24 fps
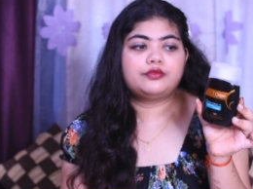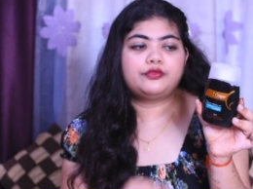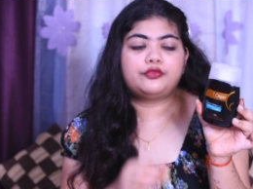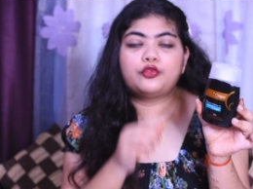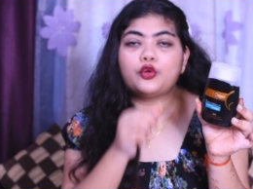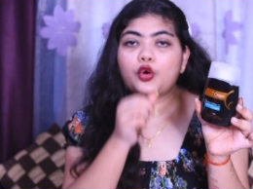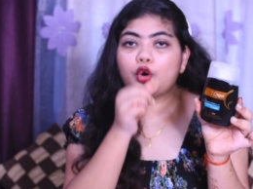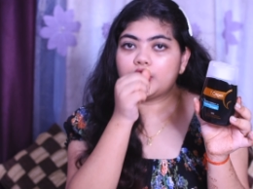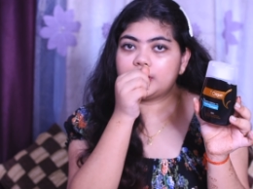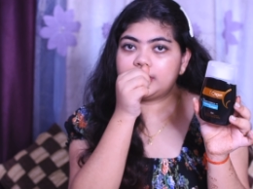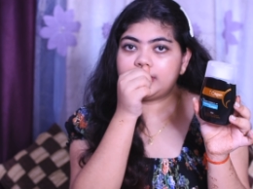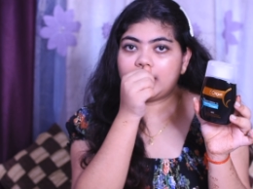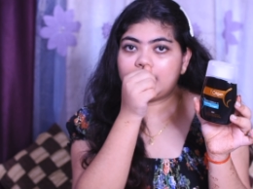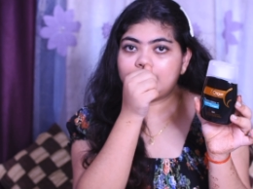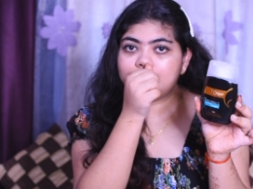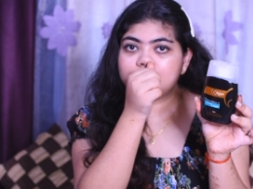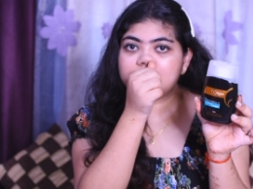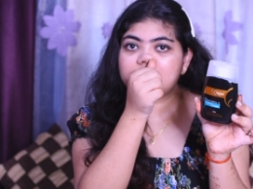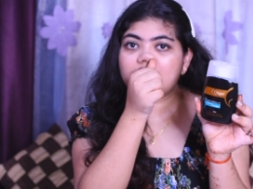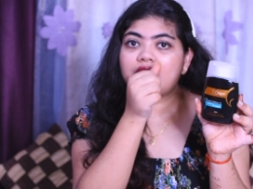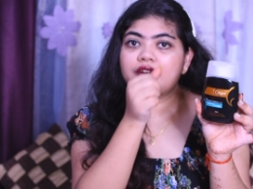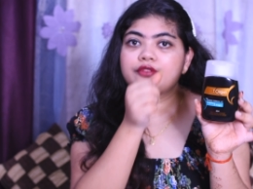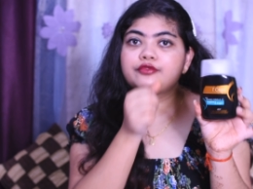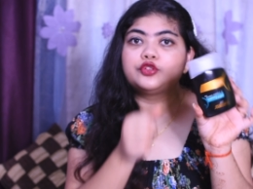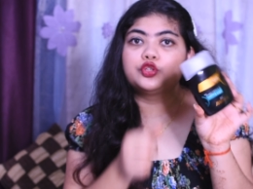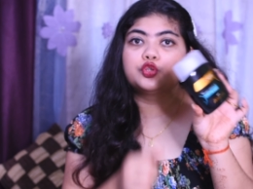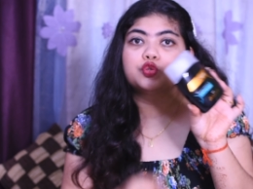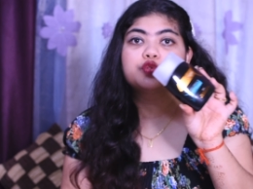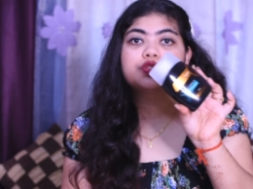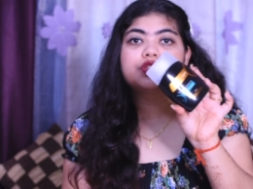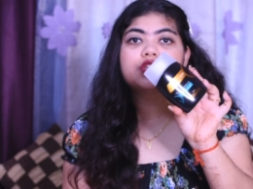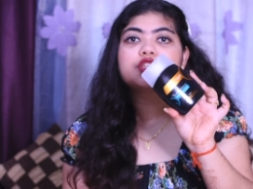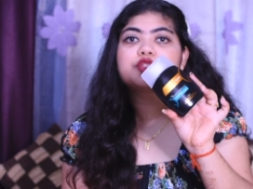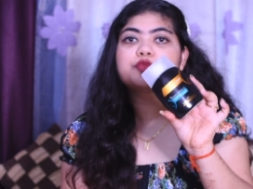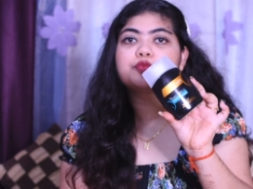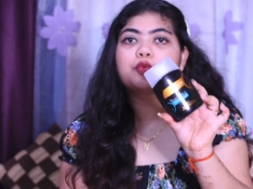4 times. I have
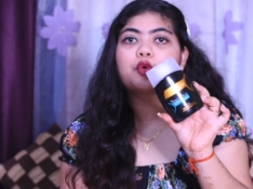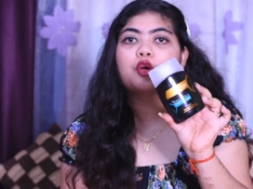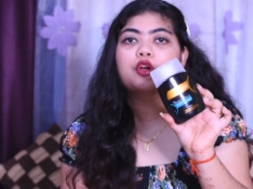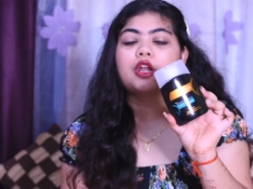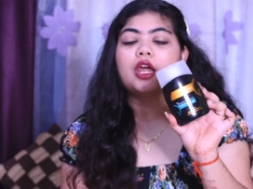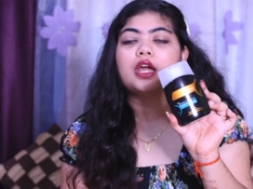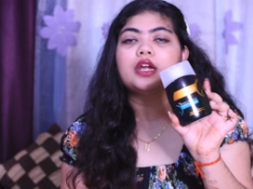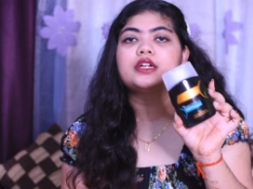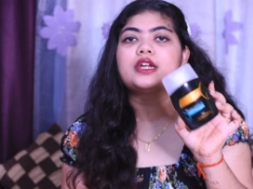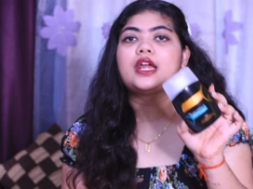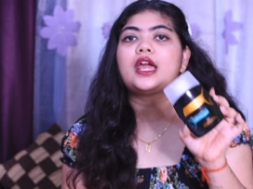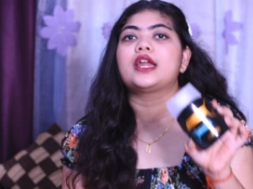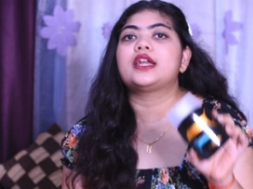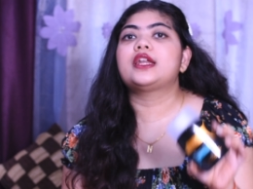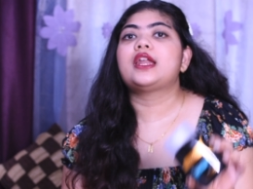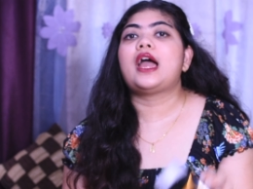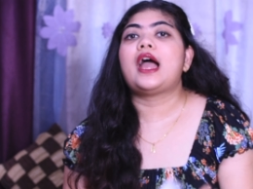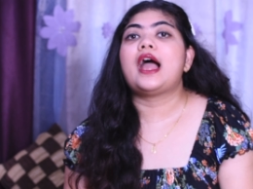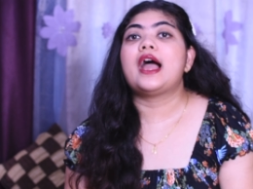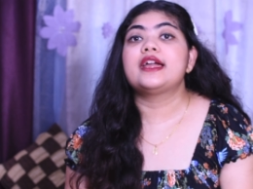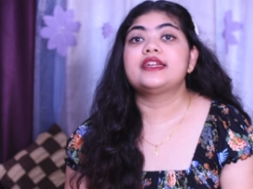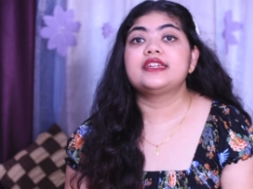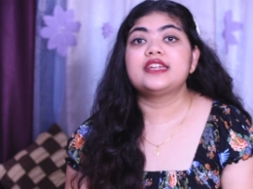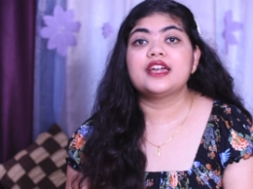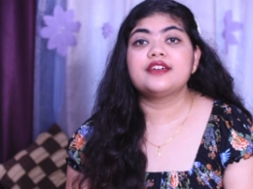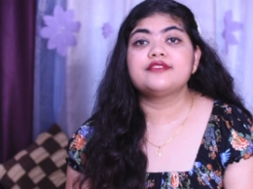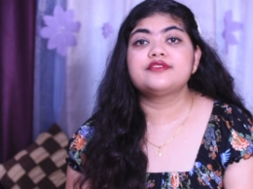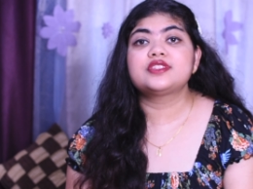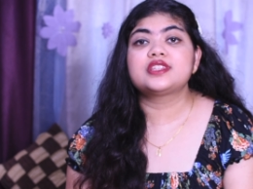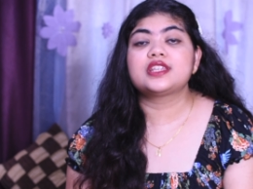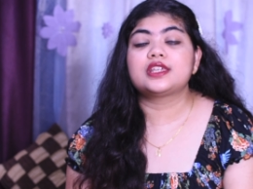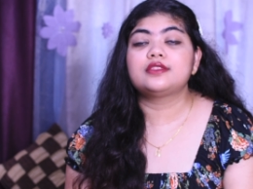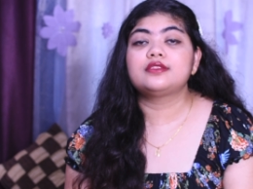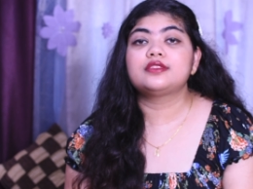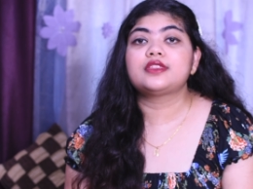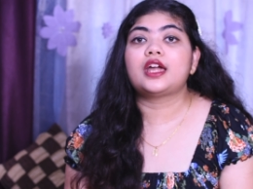used this product, and I have
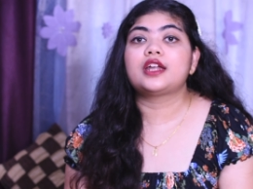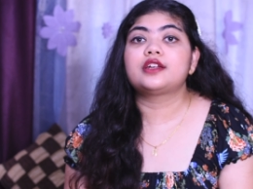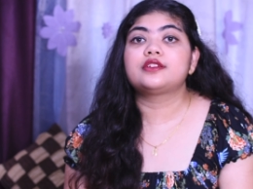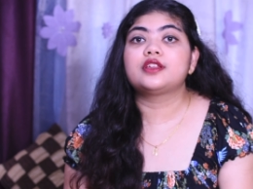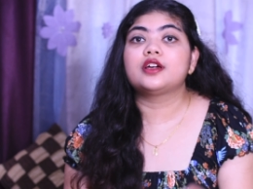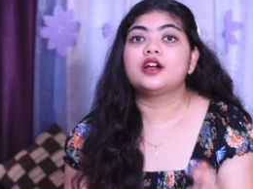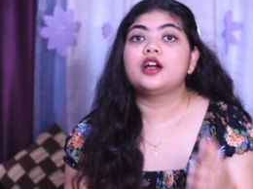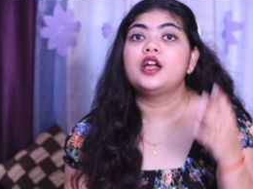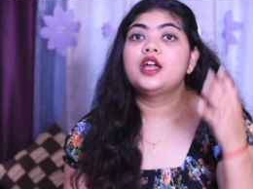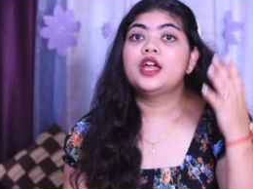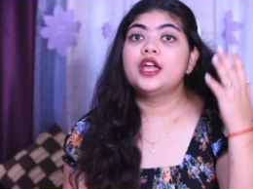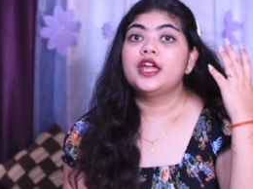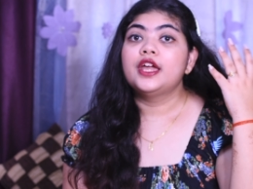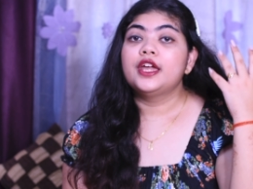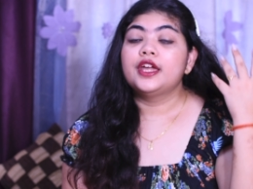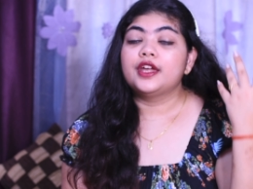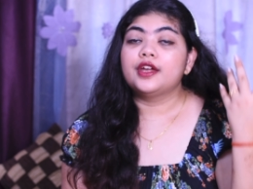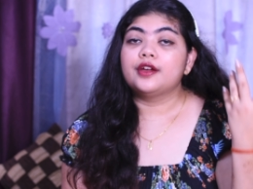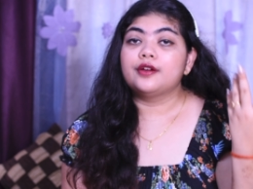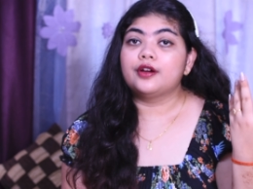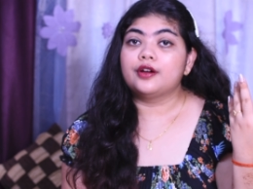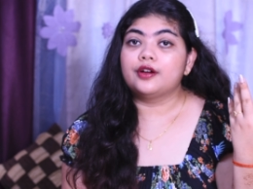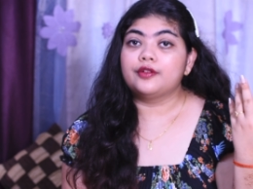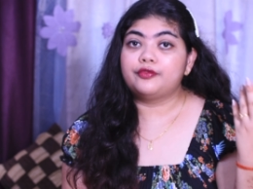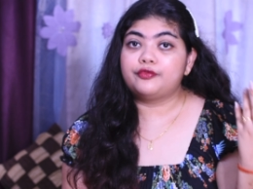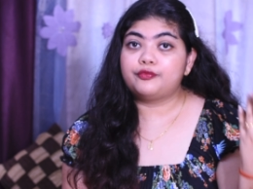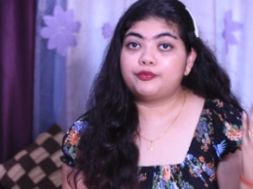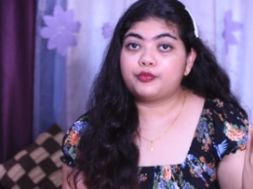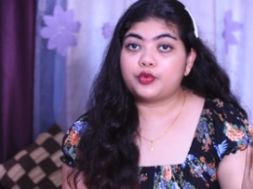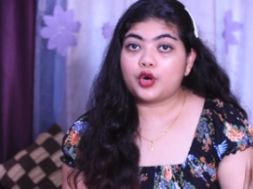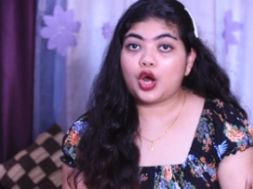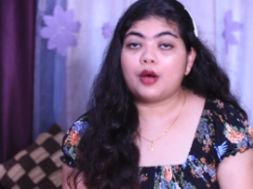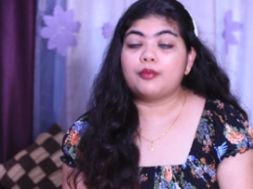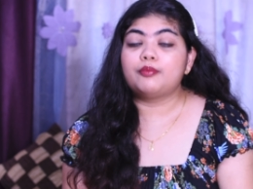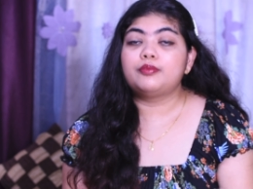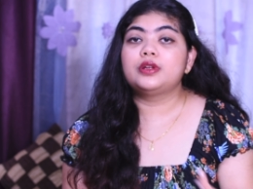seen that the
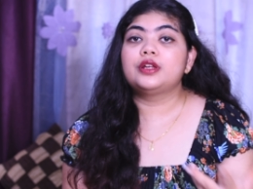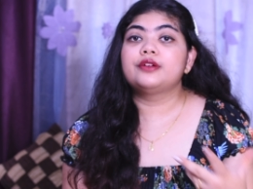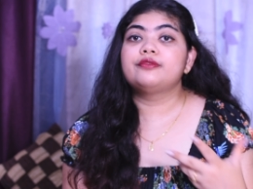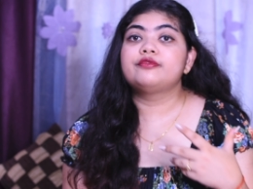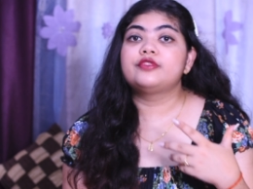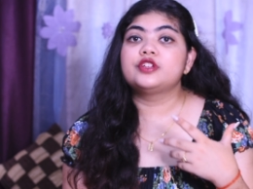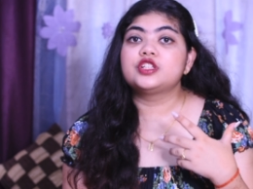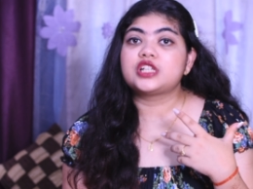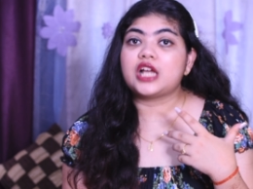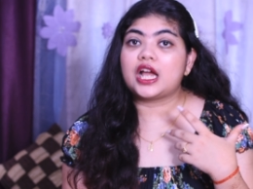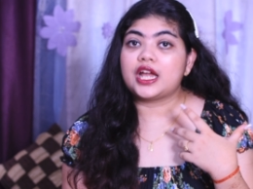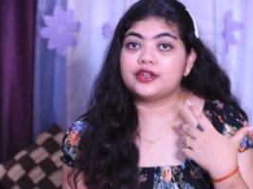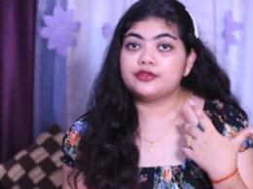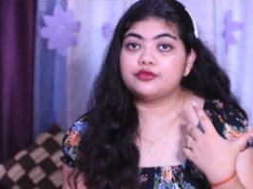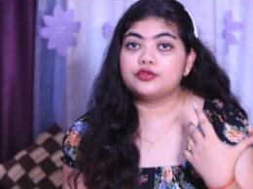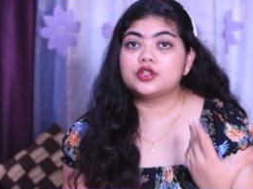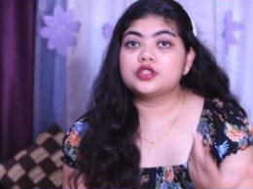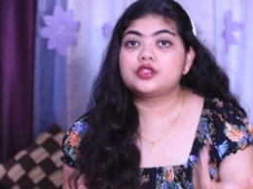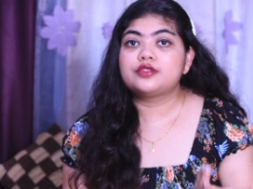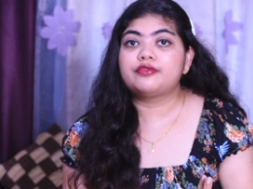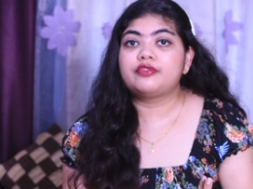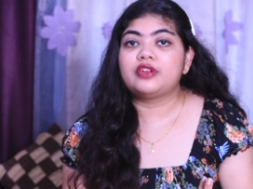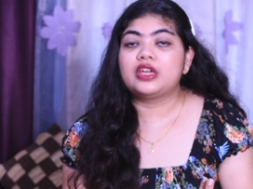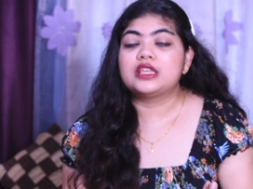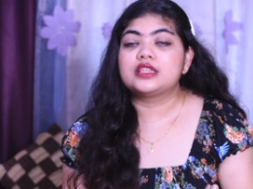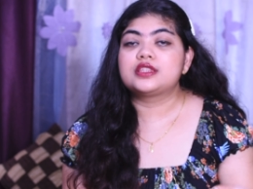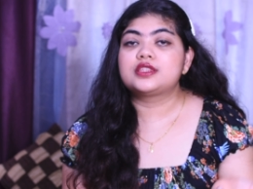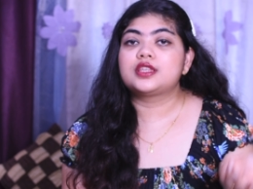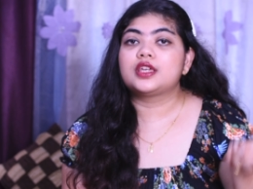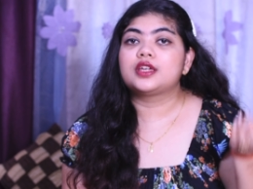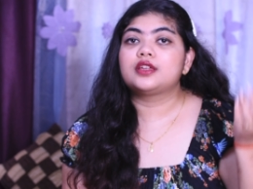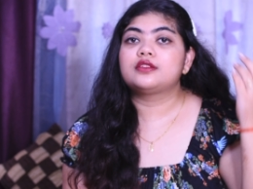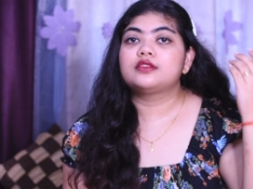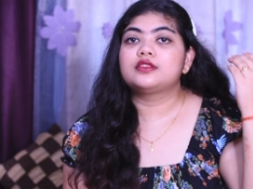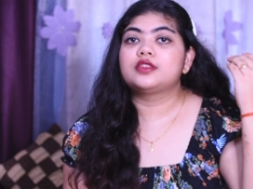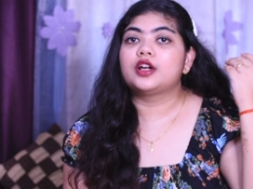problem which I was
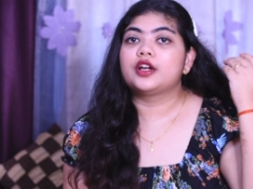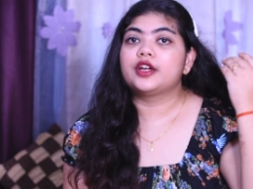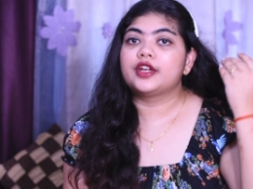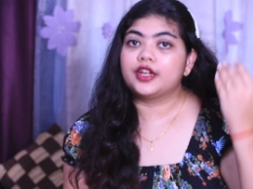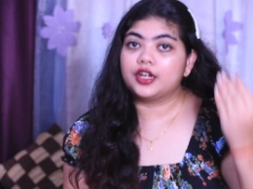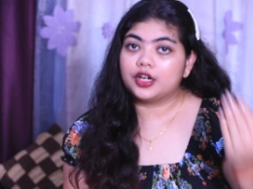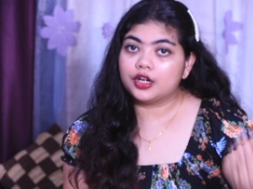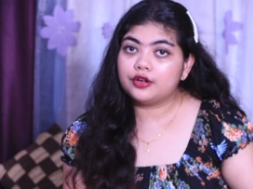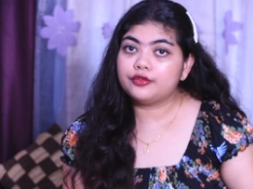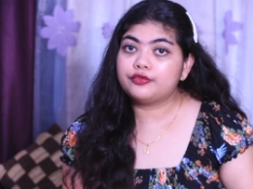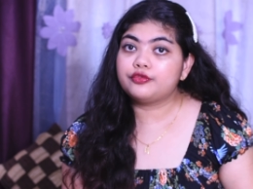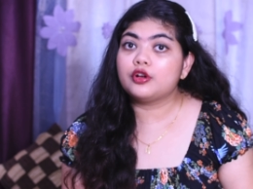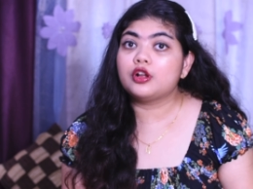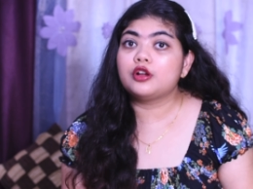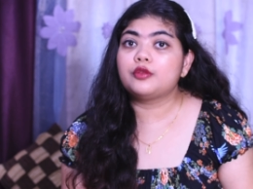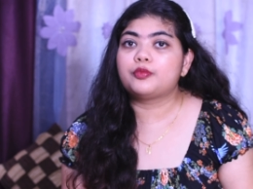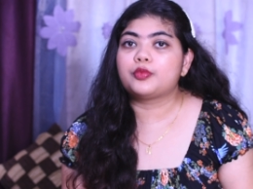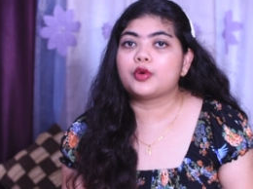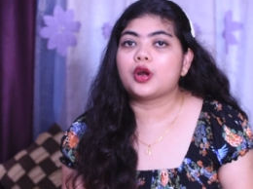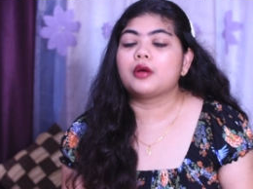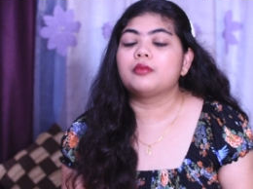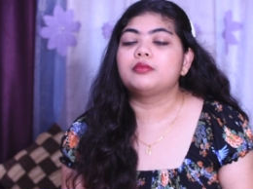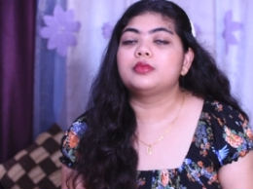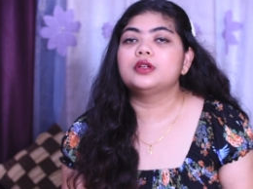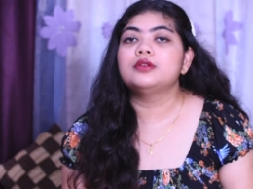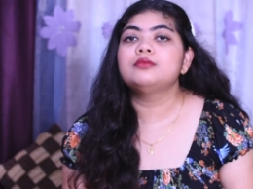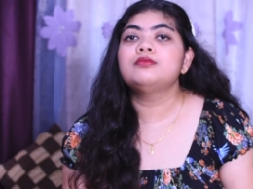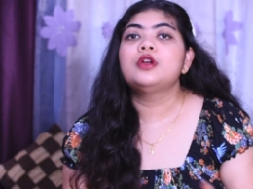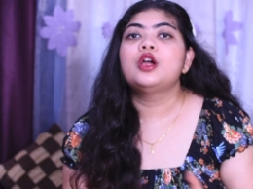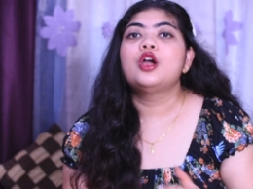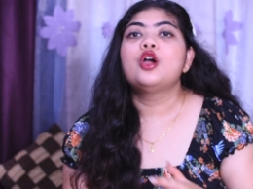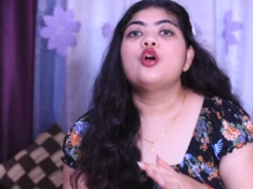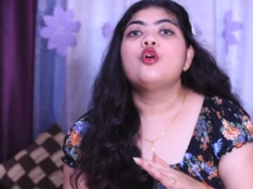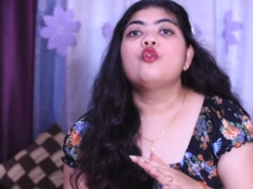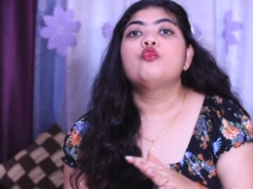facing, the hair fall problem,